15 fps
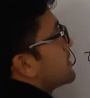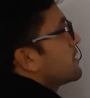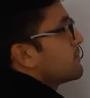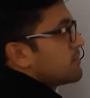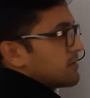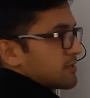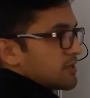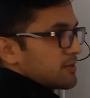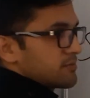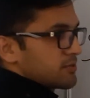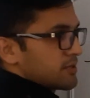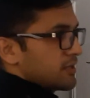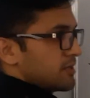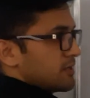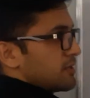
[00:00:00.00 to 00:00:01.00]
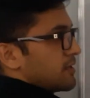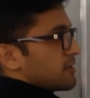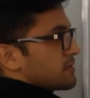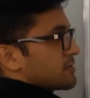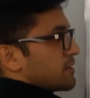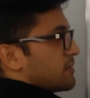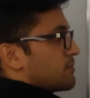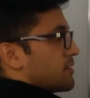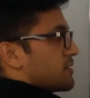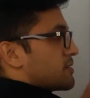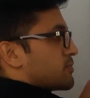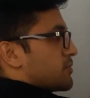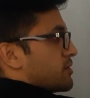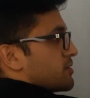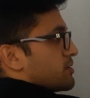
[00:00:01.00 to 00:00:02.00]
label something, like some
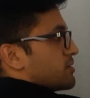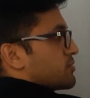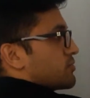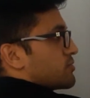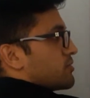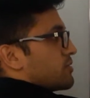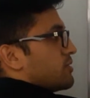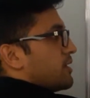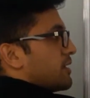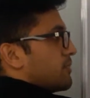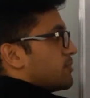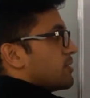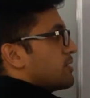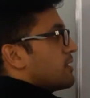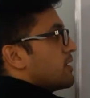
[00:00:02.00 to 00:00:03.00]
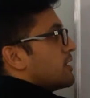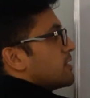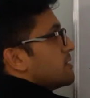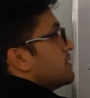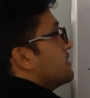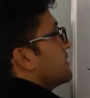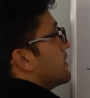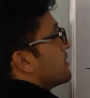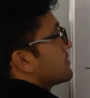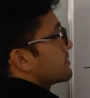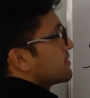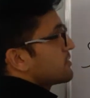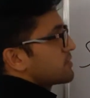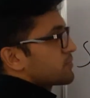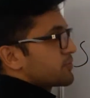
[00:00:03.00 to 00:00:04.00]
expressions we should label, then other
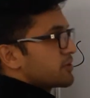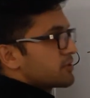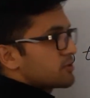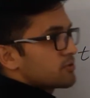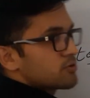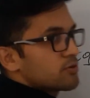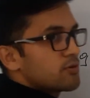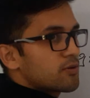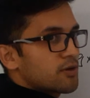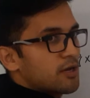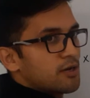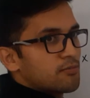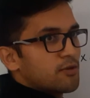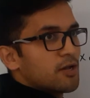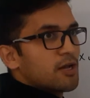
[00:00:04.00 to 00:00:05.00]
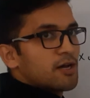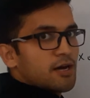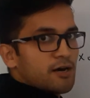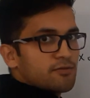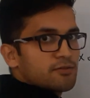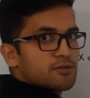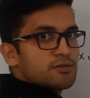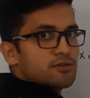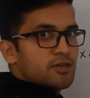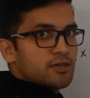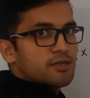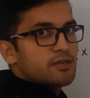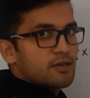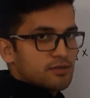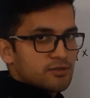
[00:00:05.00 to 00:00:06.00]
expression should come after
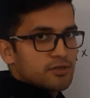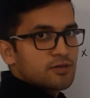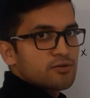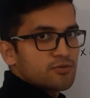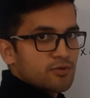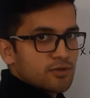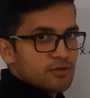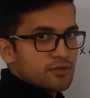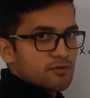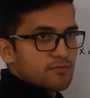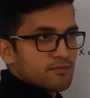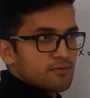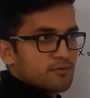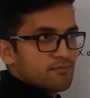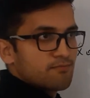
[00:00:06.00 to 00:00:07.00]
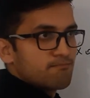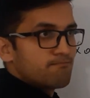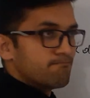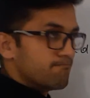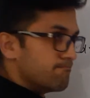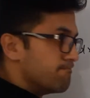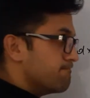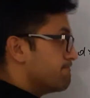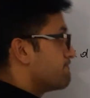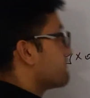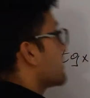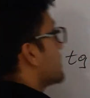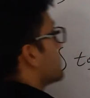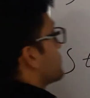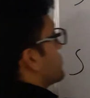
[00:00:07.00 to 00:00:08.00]
taking a derivative.
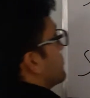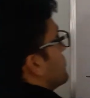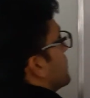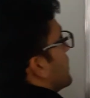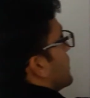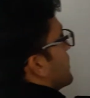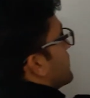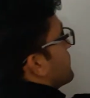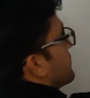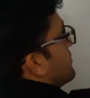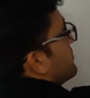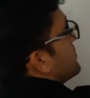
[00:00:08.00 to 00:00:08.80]
So from